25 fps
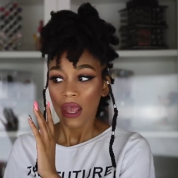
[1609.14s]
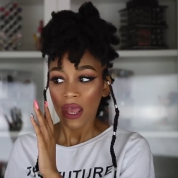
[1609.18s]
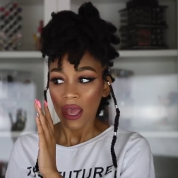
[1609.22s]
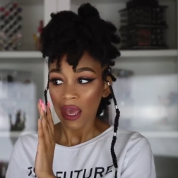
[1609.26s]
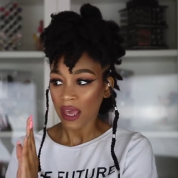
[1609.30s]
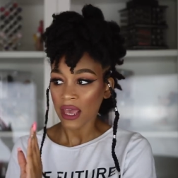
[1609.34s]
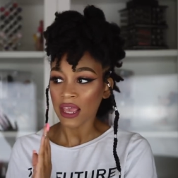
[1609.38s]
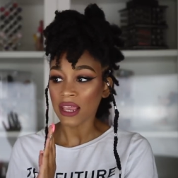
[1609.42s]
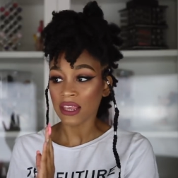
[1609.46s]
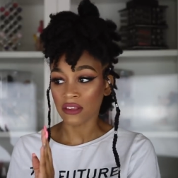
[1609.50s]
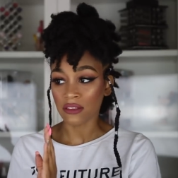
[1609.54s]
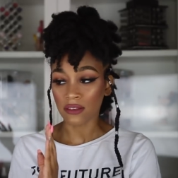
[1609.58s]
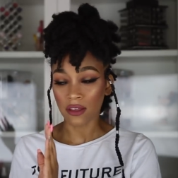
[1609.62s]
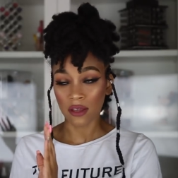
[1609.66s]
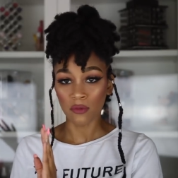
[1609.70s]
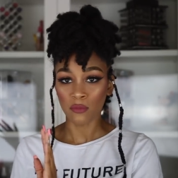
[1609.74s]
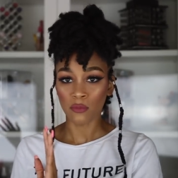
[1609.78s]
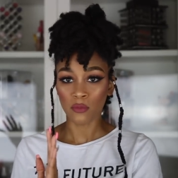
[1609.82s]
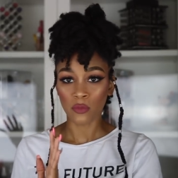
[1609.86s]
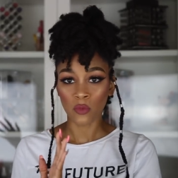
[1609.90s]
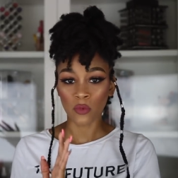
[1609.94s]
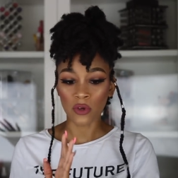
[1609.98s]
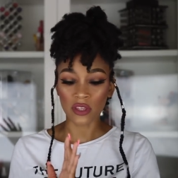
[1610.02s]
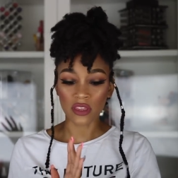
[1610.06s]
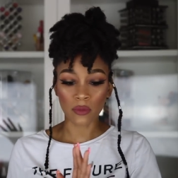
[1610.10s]
hate
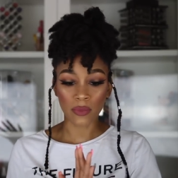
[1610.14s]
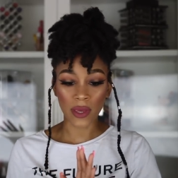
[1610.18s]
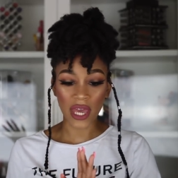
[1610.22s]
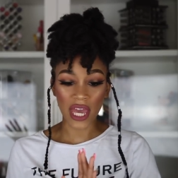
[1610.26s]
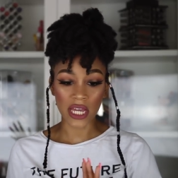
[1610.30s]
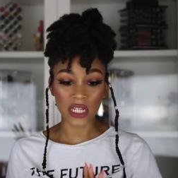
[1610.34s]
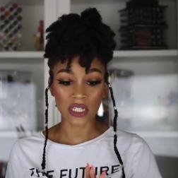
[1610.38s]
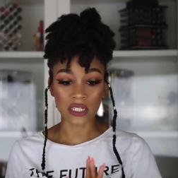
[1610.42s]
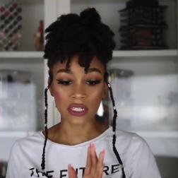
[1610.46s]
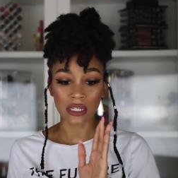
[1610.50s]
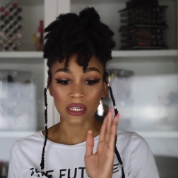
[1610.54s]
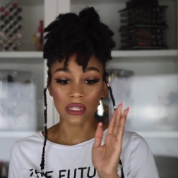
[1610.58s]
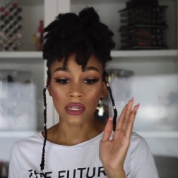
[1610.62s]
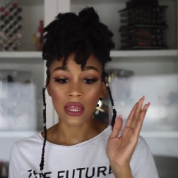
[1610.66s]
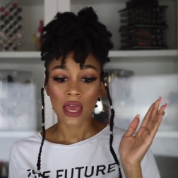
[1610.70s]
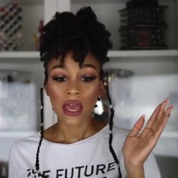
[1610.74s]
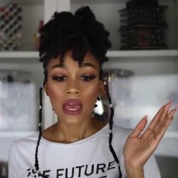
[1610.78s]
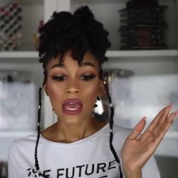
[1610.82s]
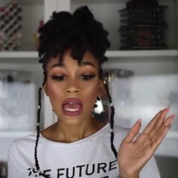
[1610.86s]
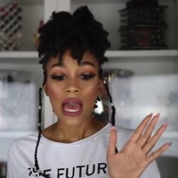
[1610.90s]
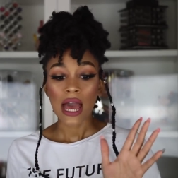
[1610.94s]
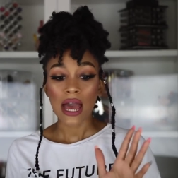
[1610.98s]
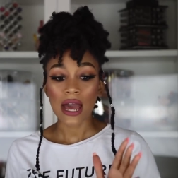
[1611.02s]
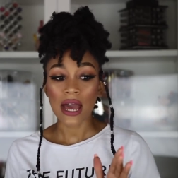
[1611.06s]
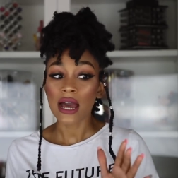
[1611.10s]
them with a passion.
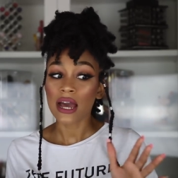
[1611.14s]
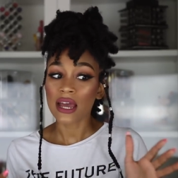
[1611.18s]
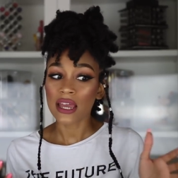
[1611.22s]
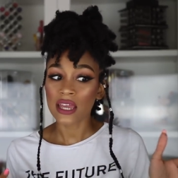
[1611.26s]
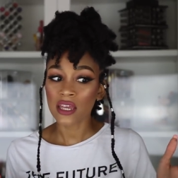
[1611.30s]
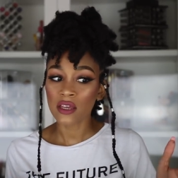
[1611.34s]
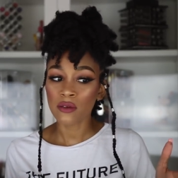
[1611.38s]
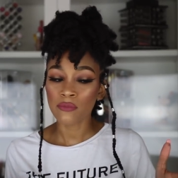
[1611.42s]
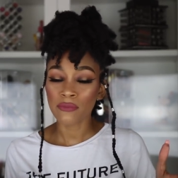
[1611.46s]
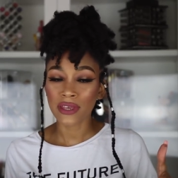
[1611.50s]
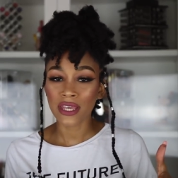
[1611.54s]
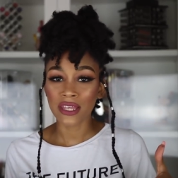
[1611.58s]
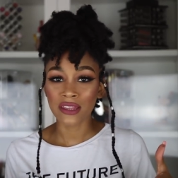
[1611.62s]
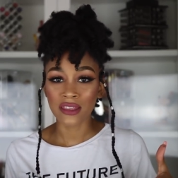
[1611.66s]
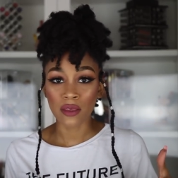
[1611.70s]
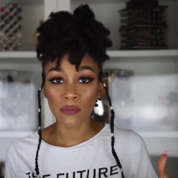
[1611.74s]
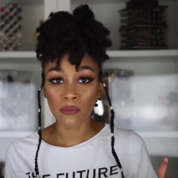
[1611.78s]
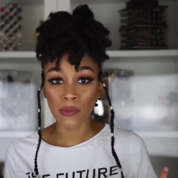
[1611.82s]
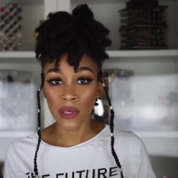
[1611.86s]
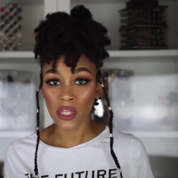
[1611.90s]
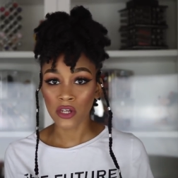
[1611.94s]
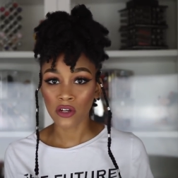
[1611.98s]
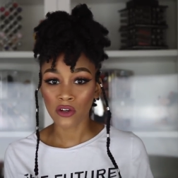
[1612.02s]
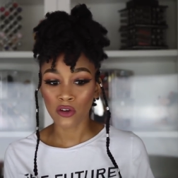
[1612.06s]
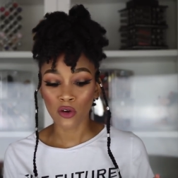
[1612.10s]
I am in the
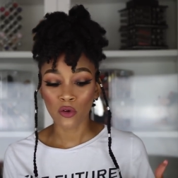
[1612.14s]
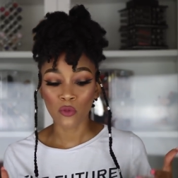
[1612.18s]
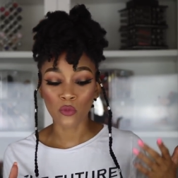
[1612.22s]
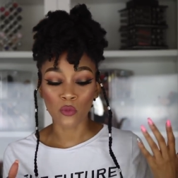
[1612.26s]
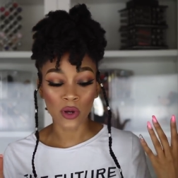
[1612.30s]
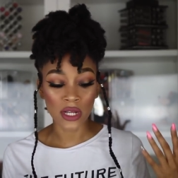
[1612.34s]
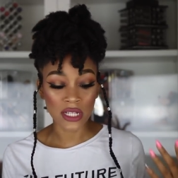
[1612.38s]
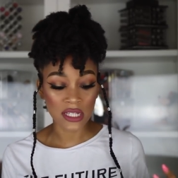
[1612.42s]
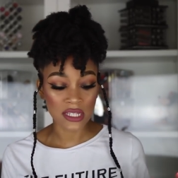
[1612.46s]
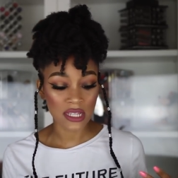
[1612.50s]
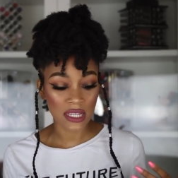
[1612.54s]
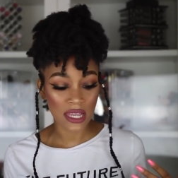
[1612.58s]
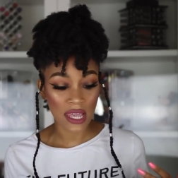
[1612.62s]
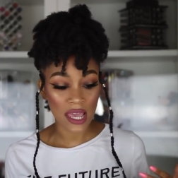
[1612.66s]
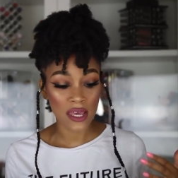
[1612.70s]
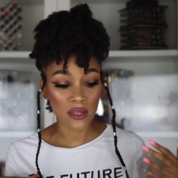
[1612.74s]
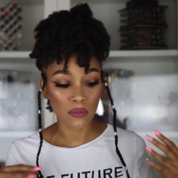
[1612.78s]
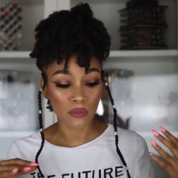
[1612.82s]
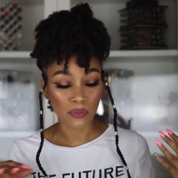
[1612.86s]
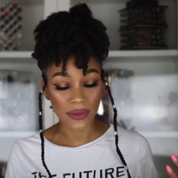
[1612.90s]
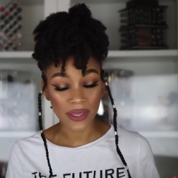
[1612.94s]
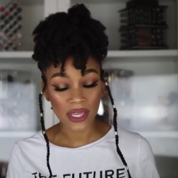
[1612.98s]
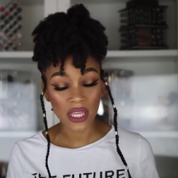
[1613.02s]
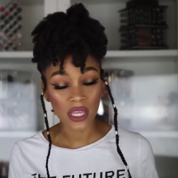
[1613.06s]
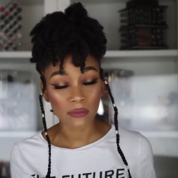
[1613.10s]
middle, once
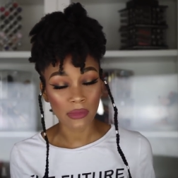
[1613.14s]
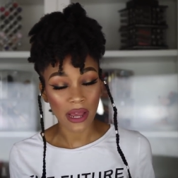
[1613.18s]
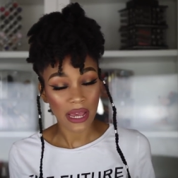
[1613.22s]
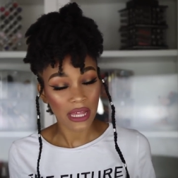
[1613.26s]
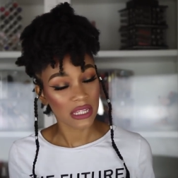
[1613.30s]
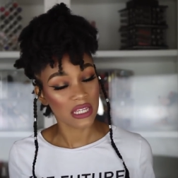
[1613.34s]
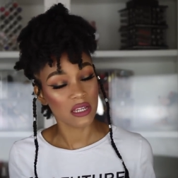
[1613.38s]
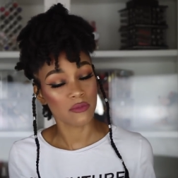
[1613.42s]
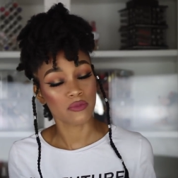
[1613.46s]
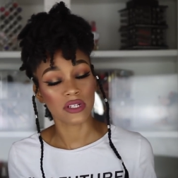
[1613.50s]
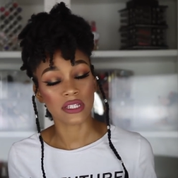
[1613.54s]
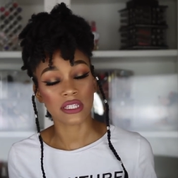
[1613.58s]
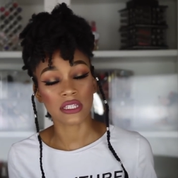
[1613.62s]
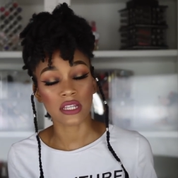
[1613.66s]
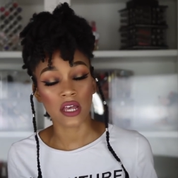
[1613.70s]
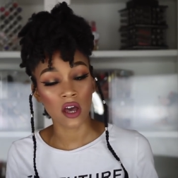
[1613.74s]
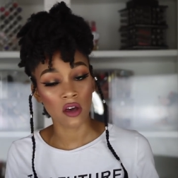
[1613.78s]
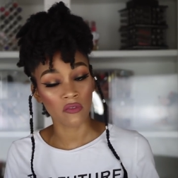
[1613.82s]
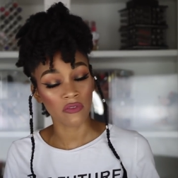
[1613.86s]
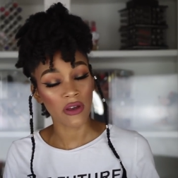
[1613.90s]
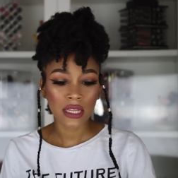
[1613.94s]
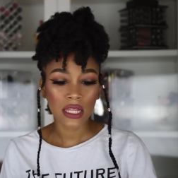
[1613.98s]
again, being my Libra self.